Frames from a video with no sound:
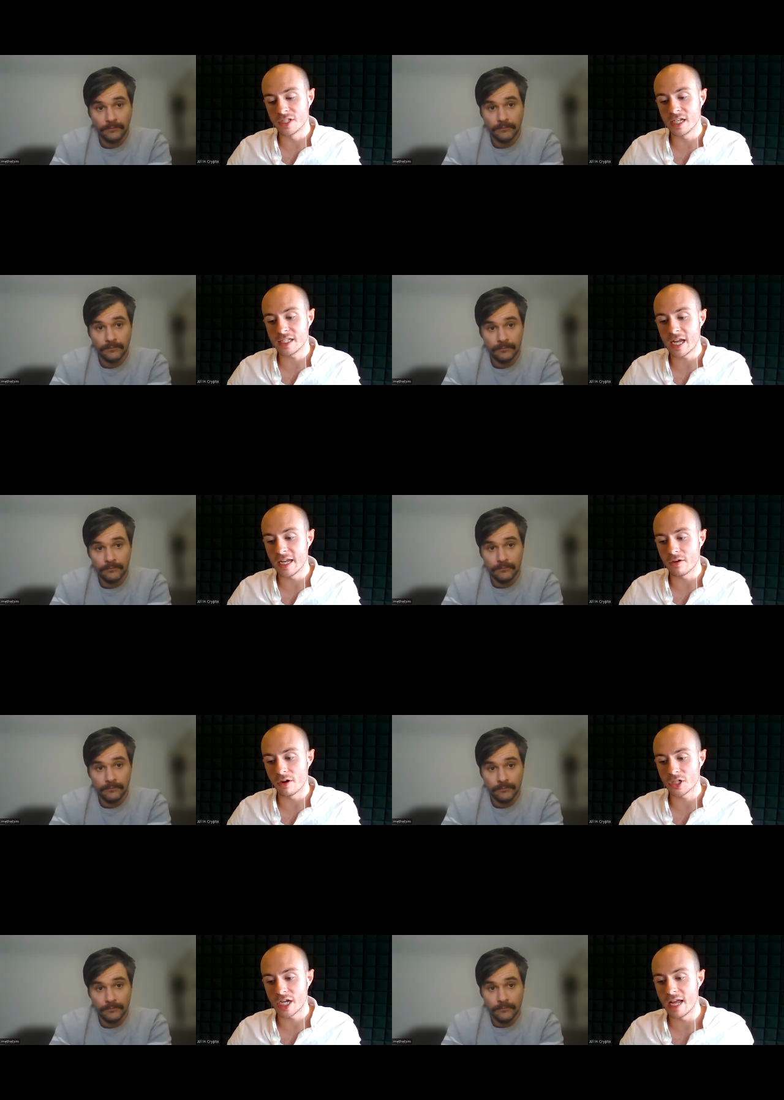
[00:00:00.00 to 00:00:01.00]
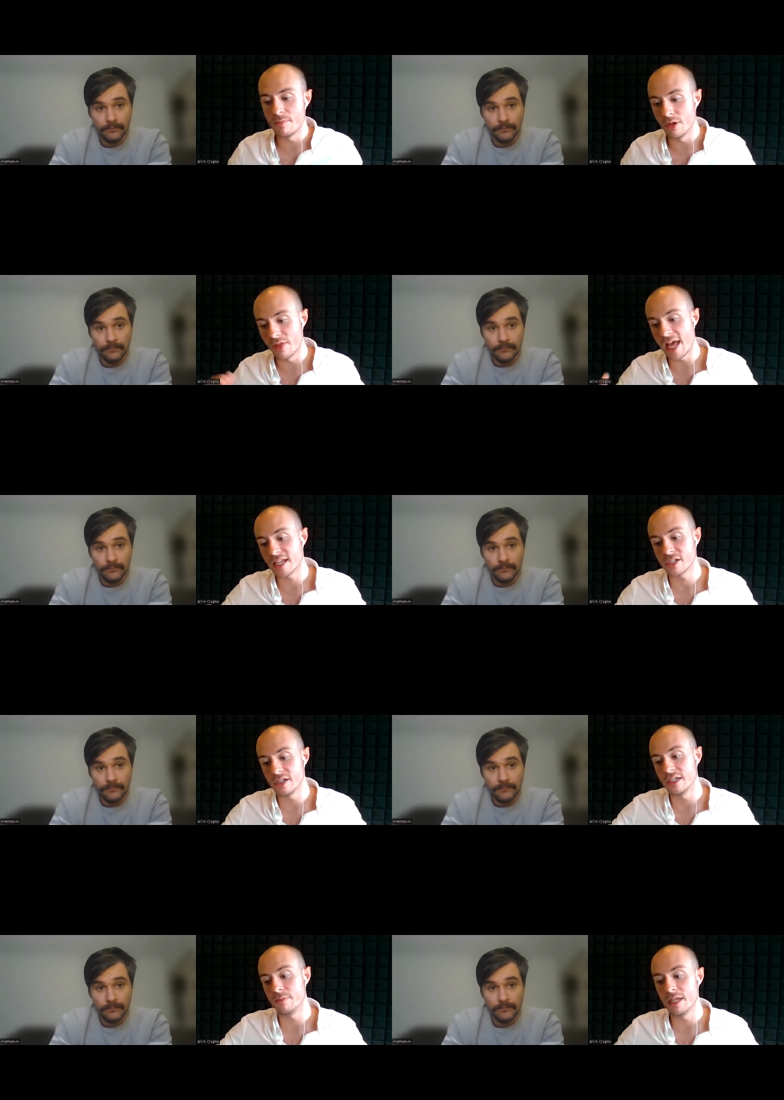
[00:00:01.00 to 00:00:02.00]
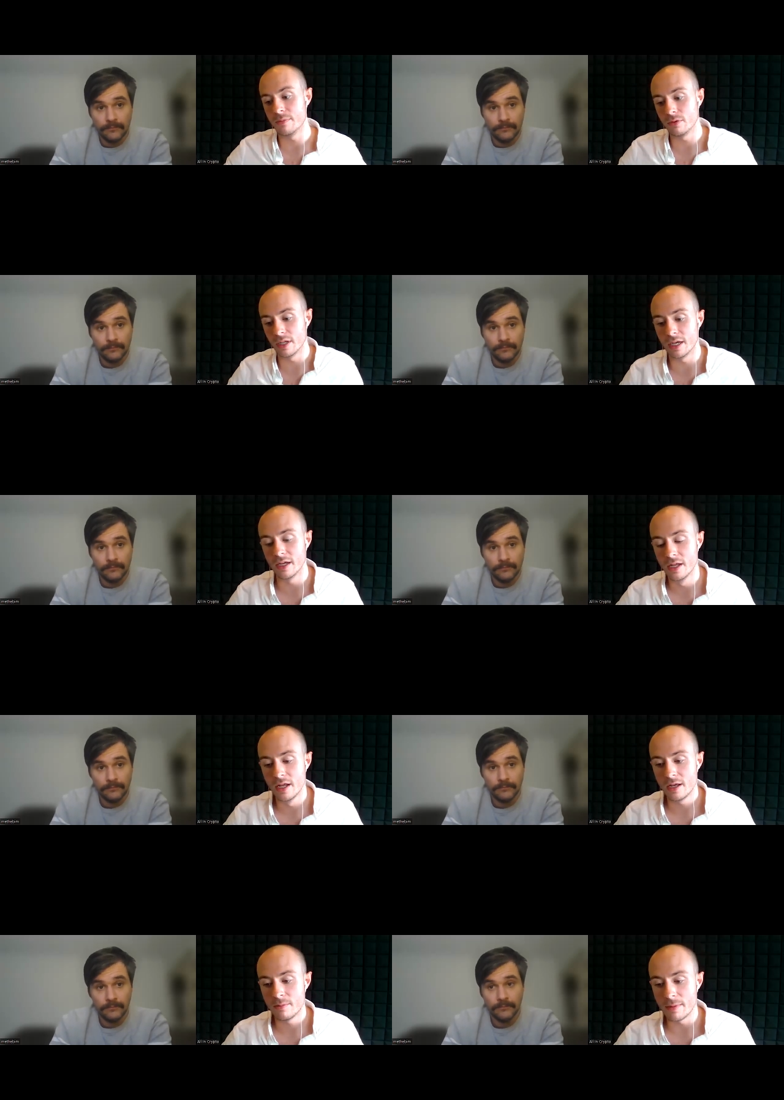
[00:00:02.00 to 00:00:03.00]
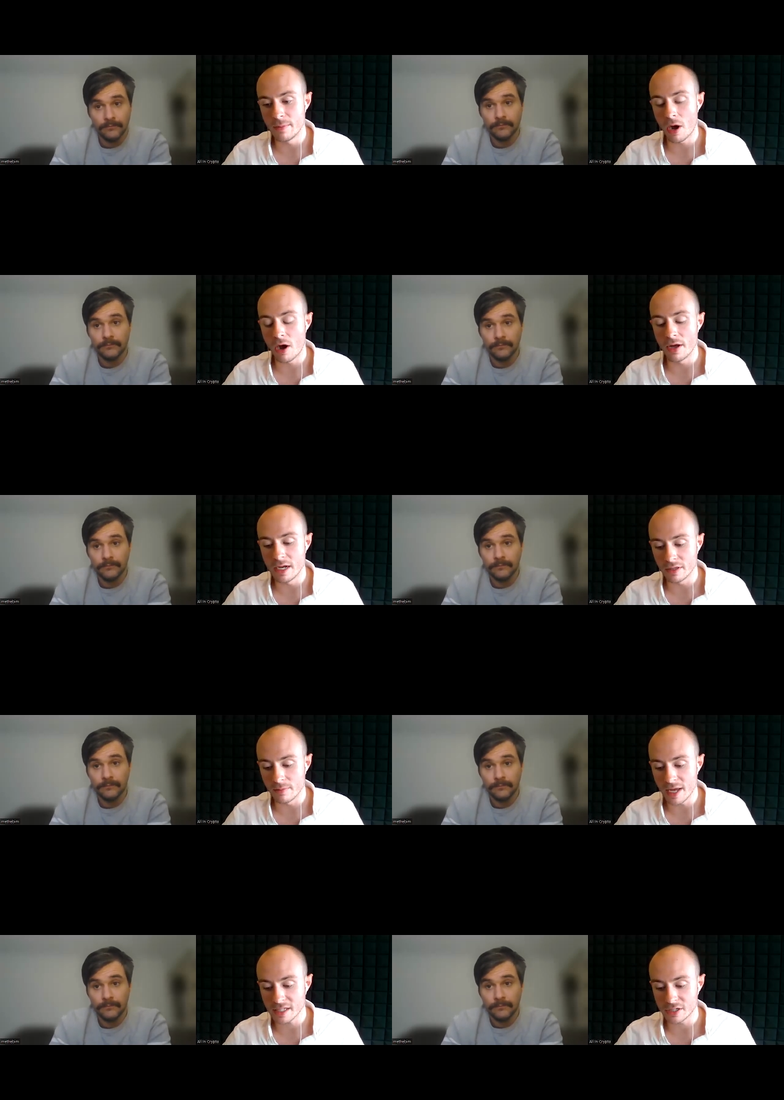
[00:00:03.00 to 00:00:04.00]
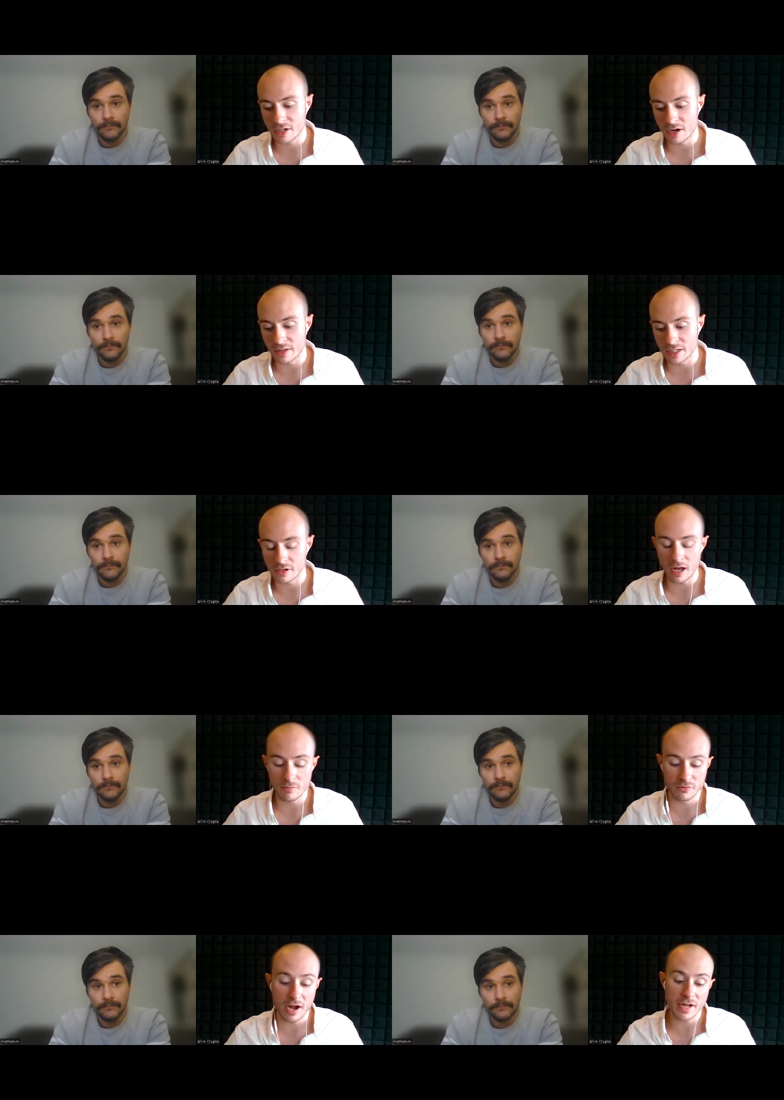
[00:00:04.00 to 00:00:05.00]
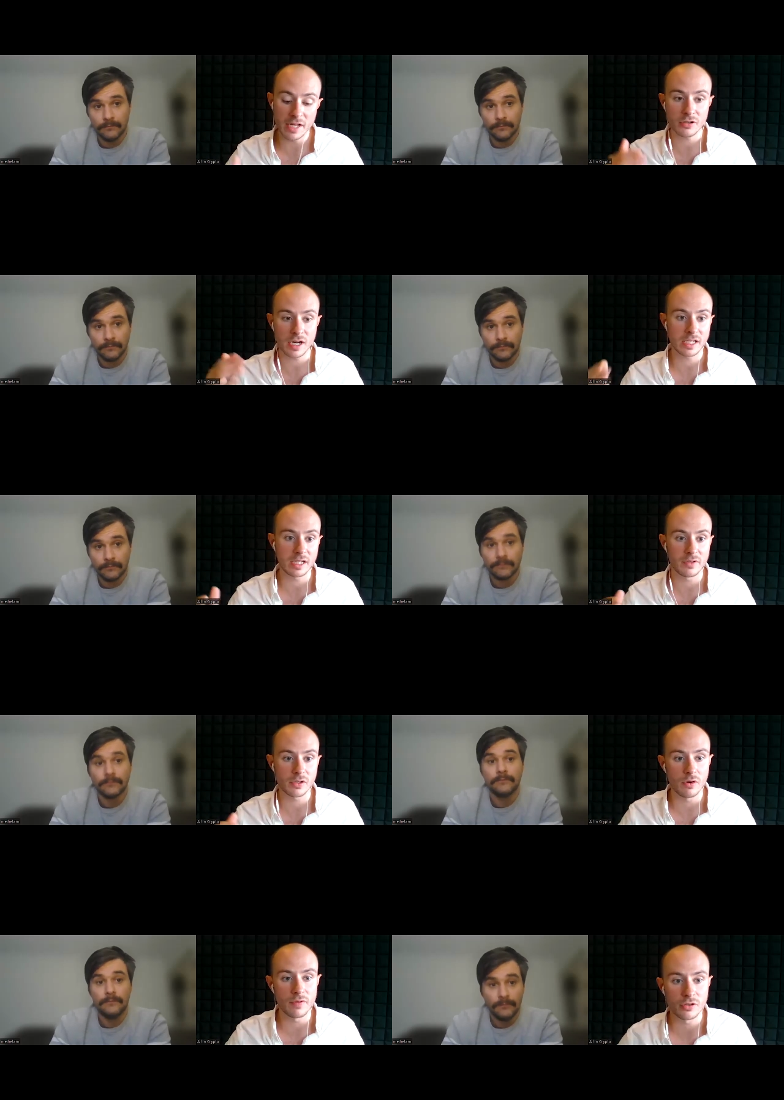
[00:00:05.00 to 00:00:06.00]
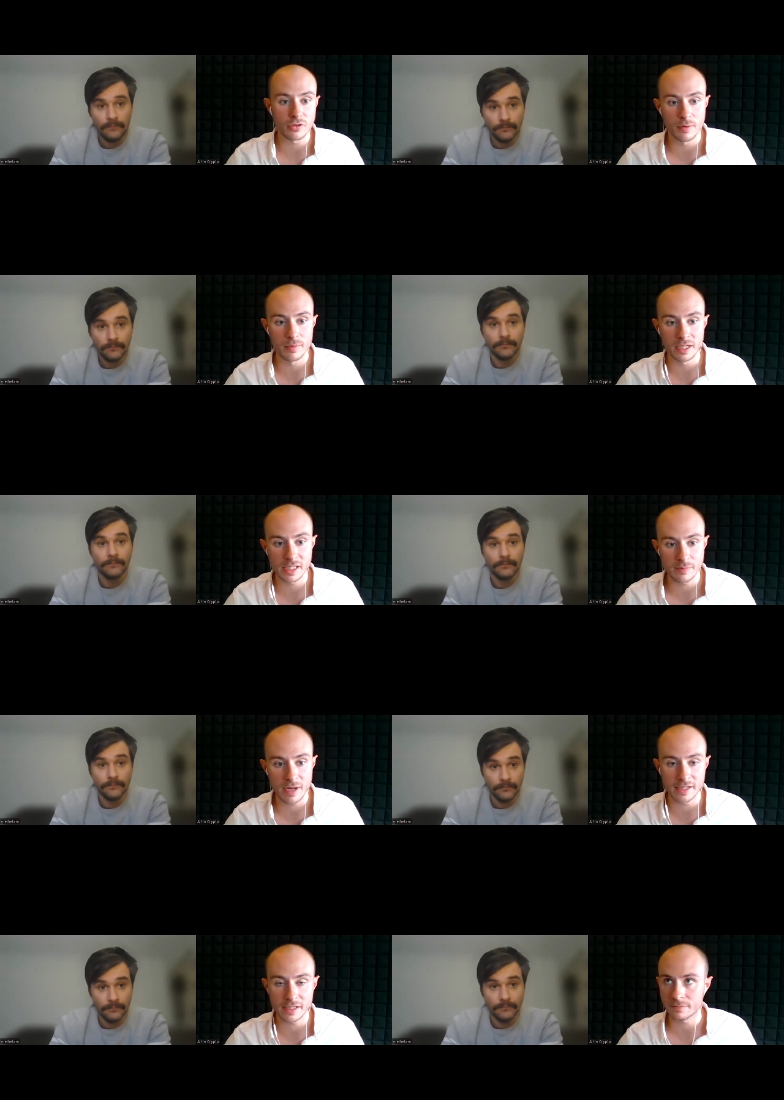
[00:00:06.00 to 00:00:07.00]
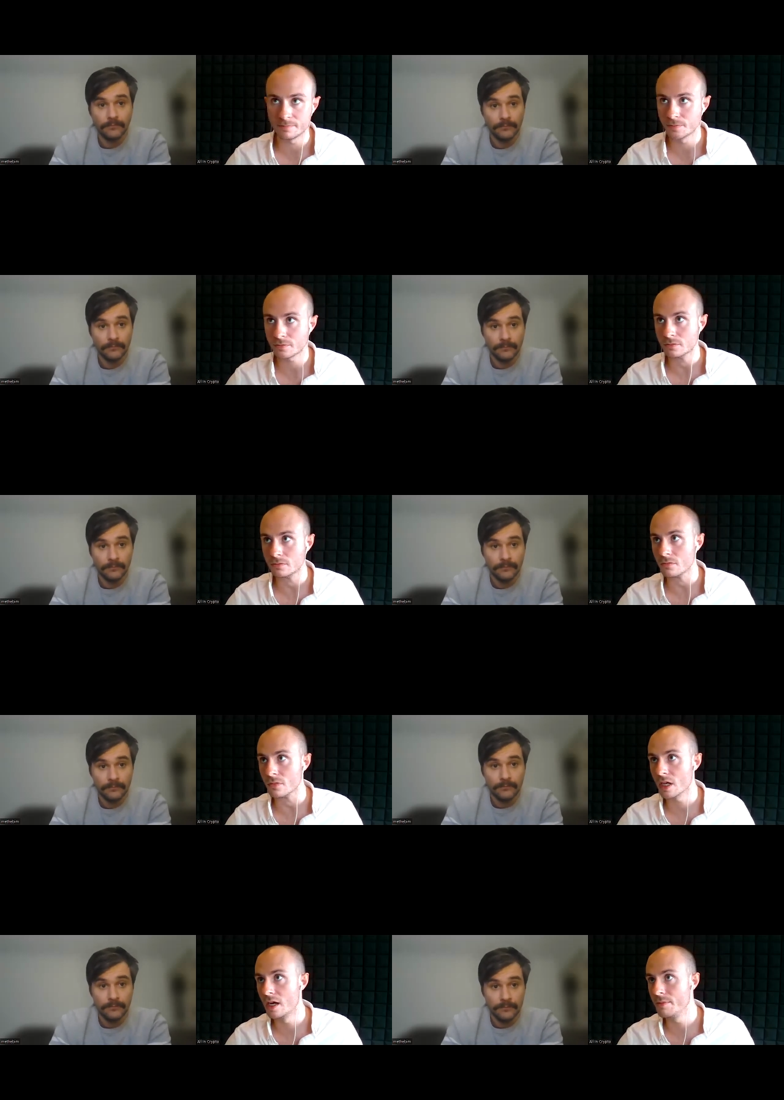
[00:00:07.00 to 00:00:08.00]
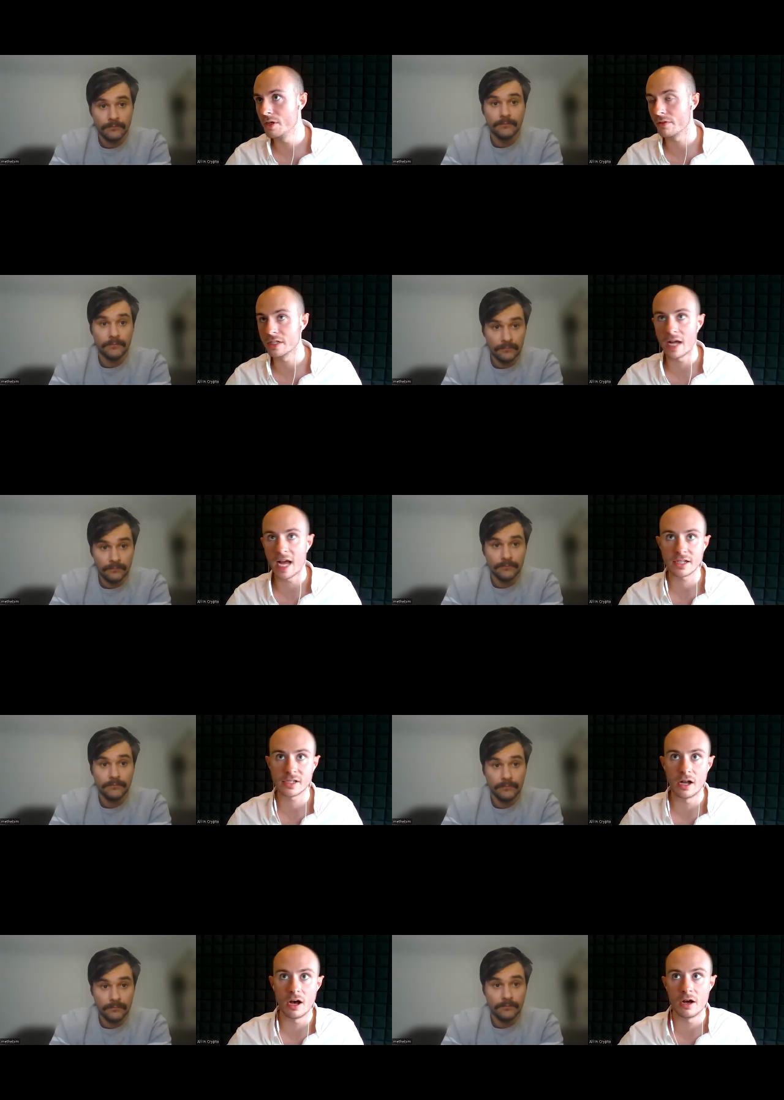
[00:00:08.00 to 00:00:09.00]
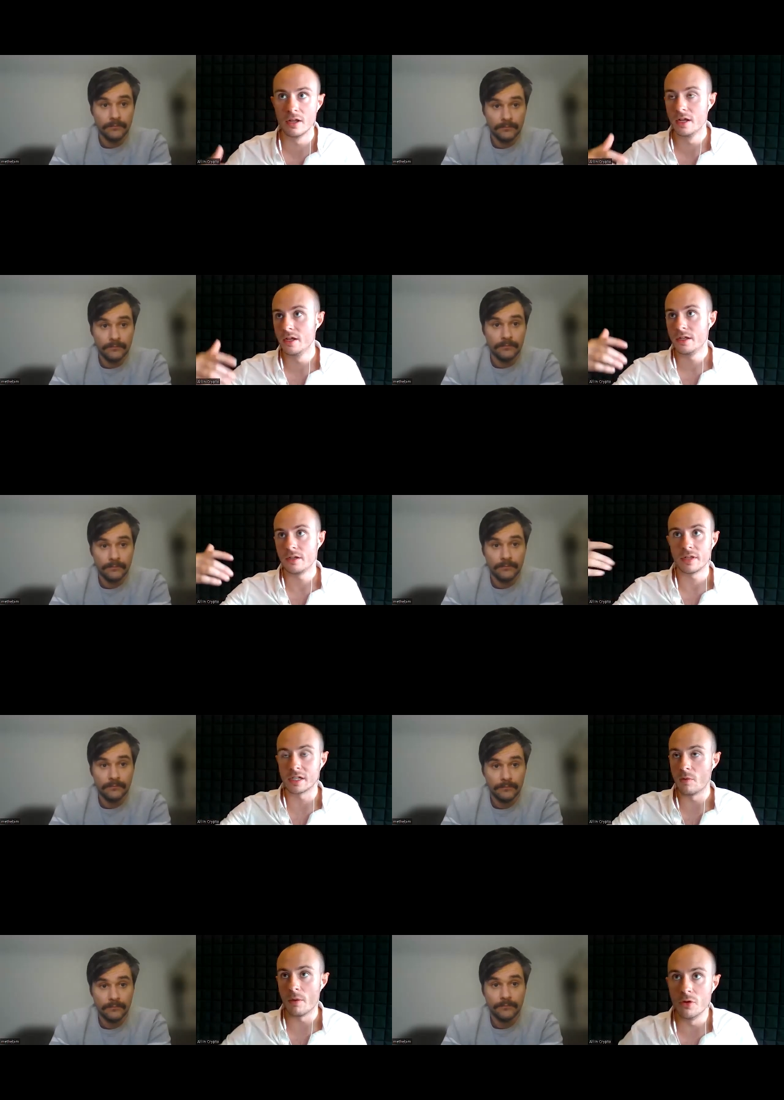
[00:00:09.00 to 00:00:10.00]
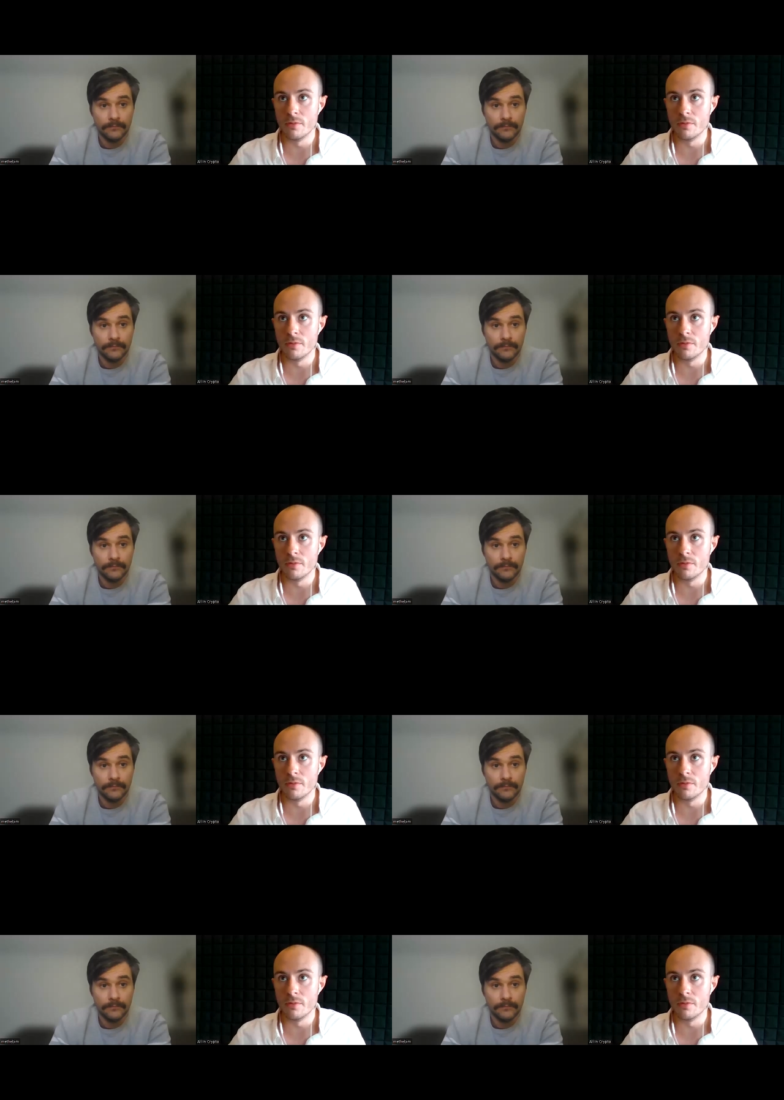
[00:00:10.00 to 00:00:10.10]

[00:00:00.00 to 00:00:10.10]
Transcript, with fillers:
Speaker 1: facilitating cross chain, but they're certainly people that are maybe pioneering the message side of things. So I'm very interested in the sort of interoperability space. Um, you've got things like Axelar, got things like what